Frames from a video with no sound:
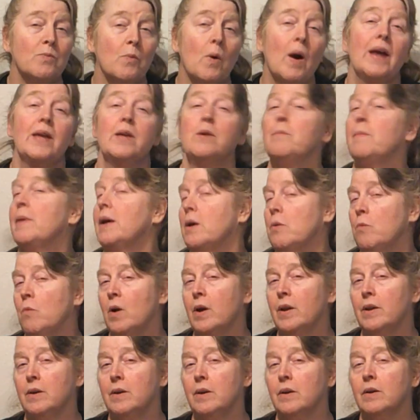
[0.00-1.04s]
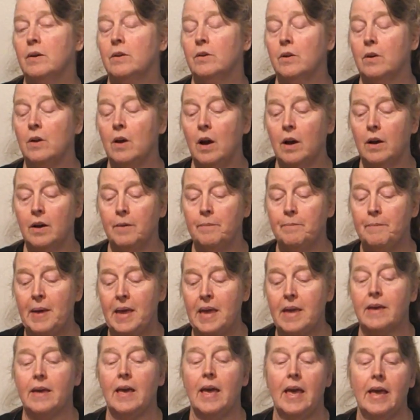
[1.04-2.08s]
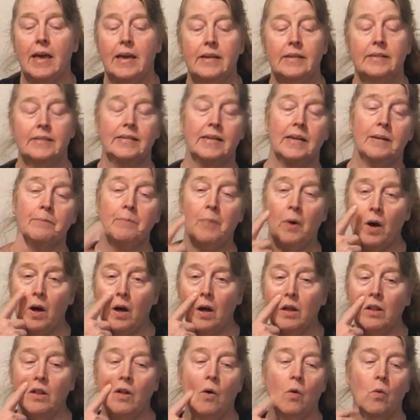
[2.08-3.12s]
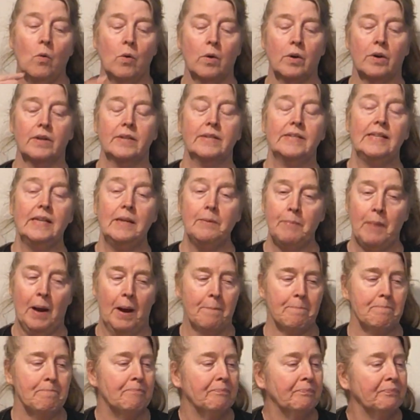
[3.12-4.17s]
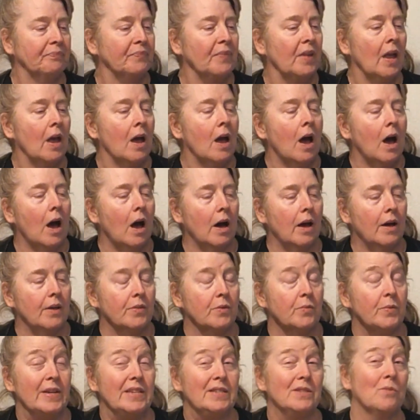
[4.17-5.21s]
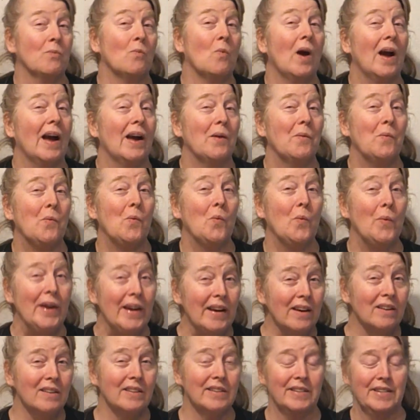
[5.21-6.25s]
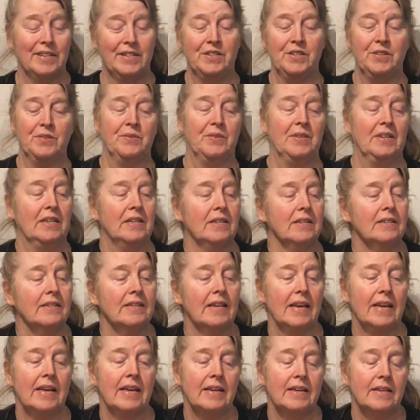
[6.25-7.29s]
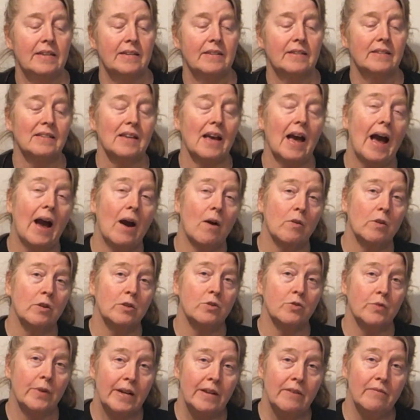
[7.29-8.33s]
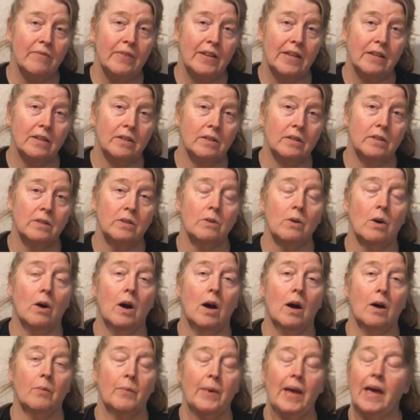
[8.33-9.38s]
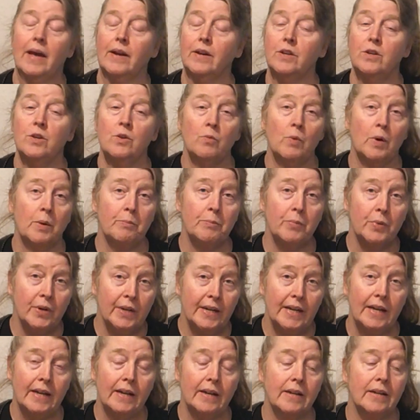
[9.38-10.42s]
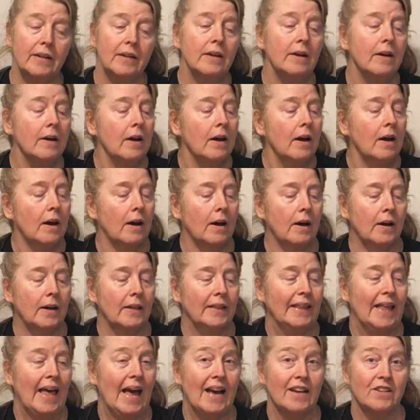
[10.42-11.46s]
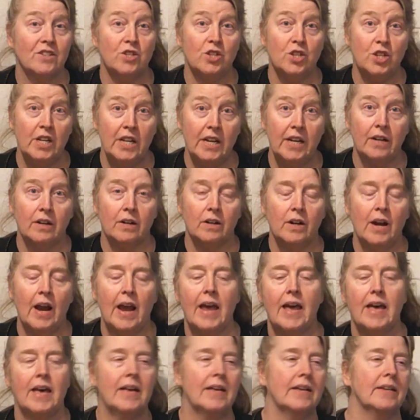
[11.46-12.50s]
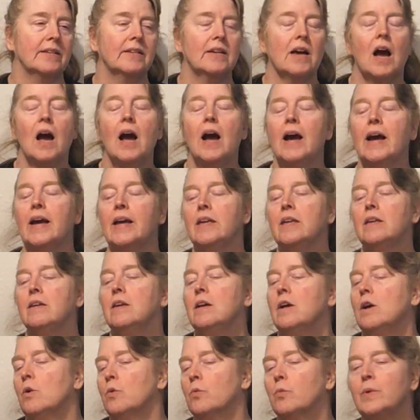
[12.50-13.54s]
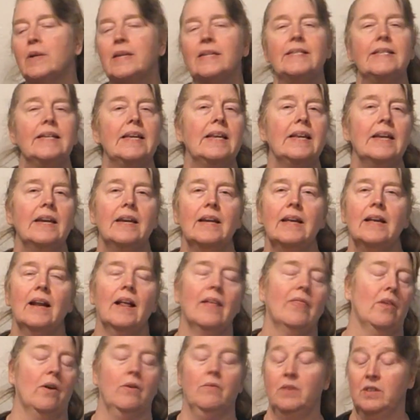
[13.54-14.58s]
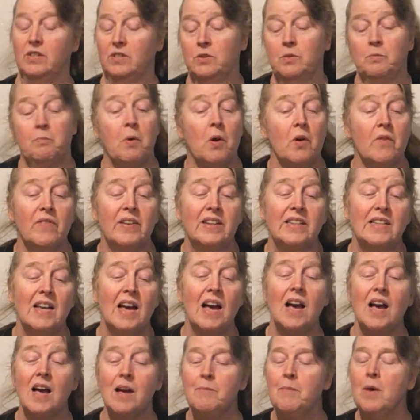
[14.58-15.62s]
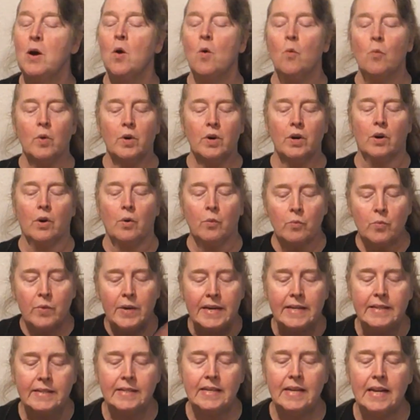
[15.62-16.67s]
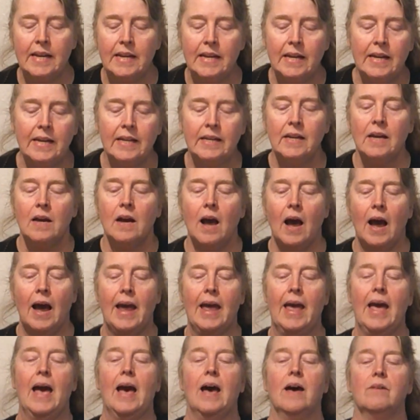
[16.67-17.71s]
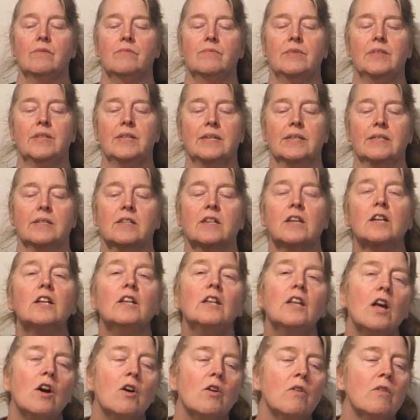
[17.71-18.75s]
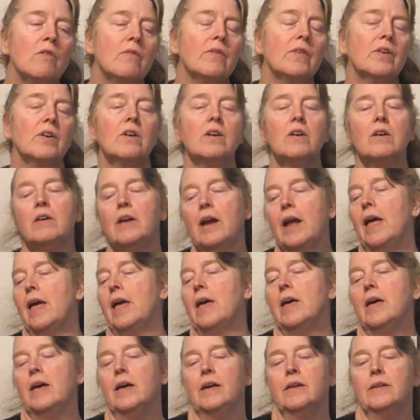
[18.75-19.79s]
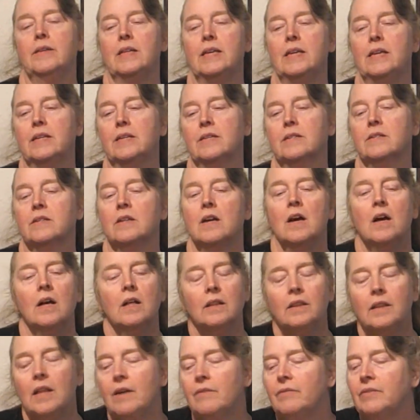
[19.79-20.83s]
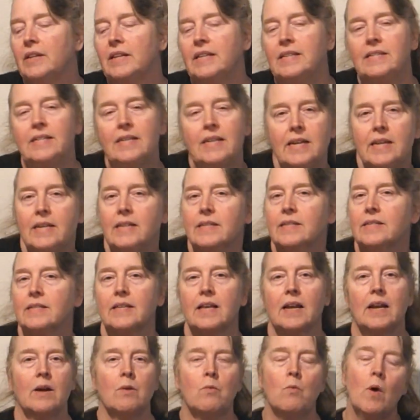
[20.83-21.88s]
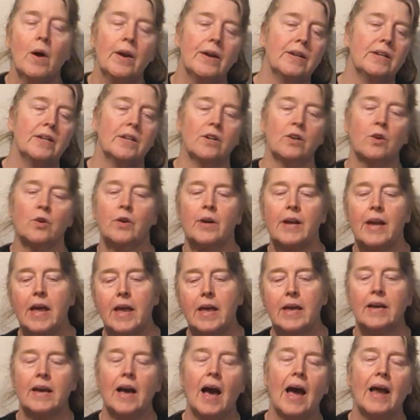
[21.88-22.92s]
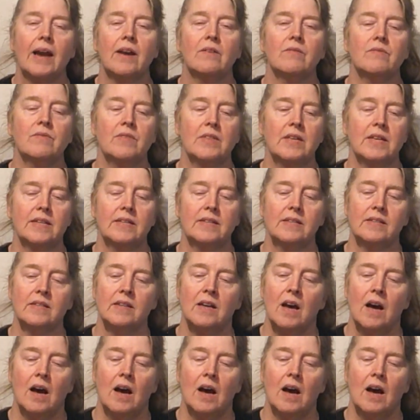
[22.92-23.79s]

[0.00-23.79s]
why you might want to make a seed ball or seed bomb. The reason why we're going to do this is our drain field. We had a new one put in last year, and I reseeded it. I thought this is a perfect time. We're going to reseed it. I have this clover and these lovely seeds that I wanted to create kind of this